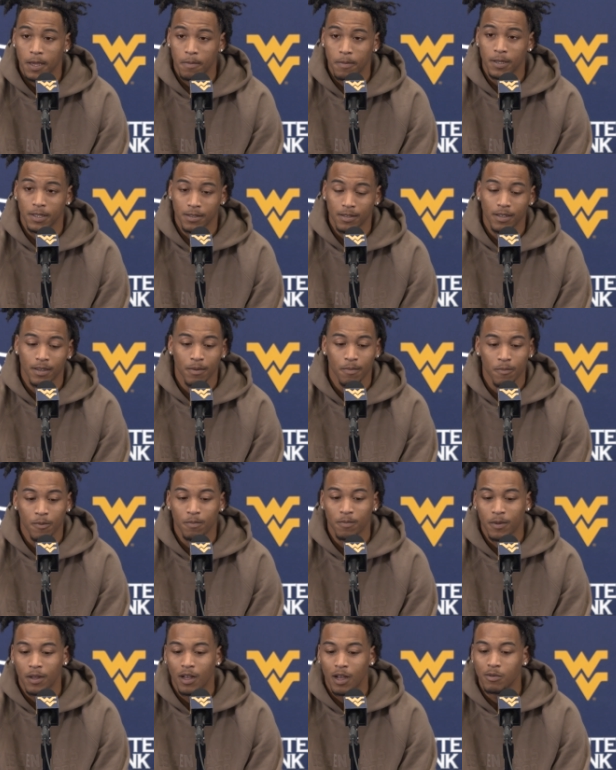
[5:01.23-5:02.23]
yeah, but
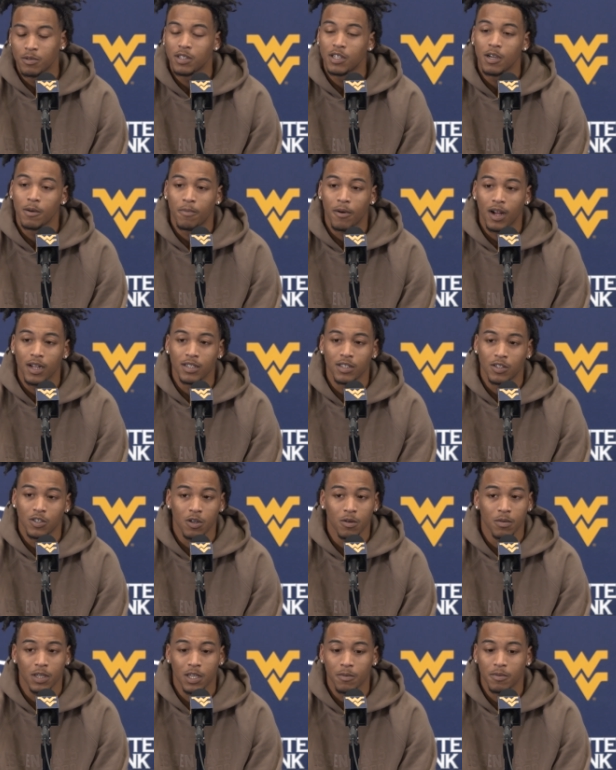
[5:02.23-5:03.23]
I'm still proud. I just
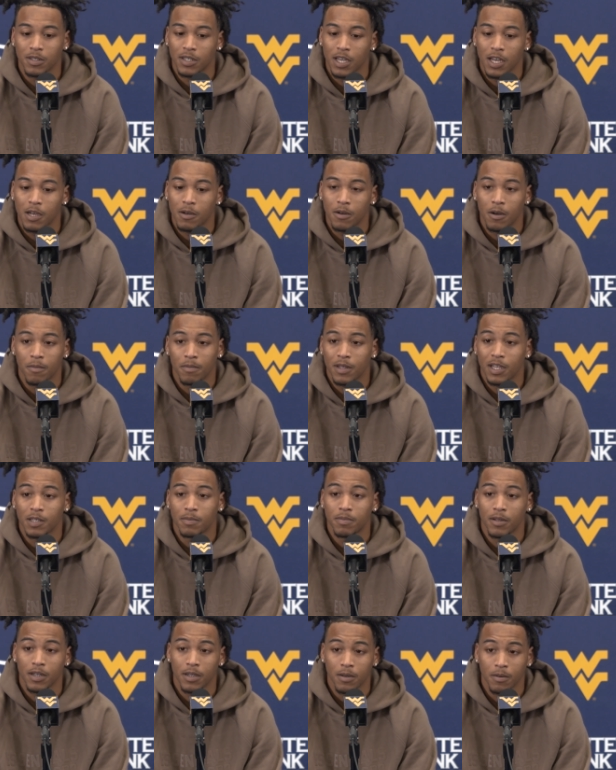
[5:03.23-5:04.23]
told him to keep his head up next
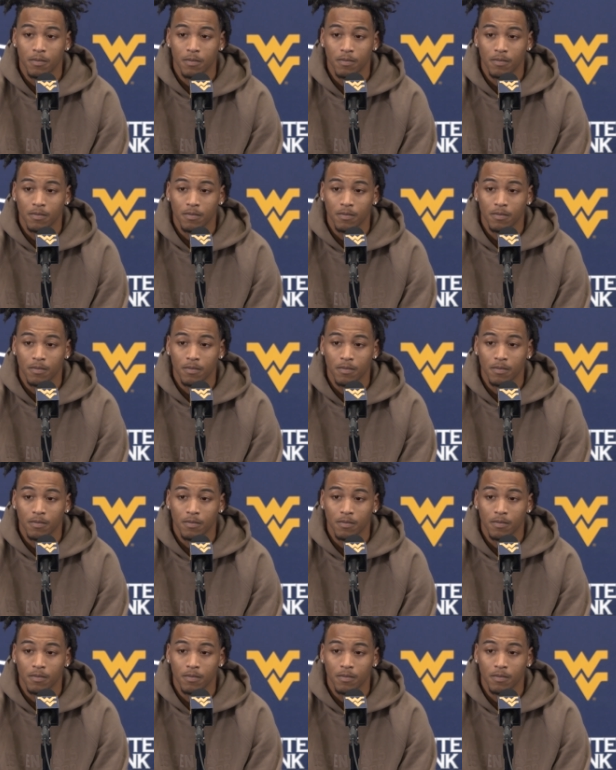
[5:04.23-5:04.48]
play.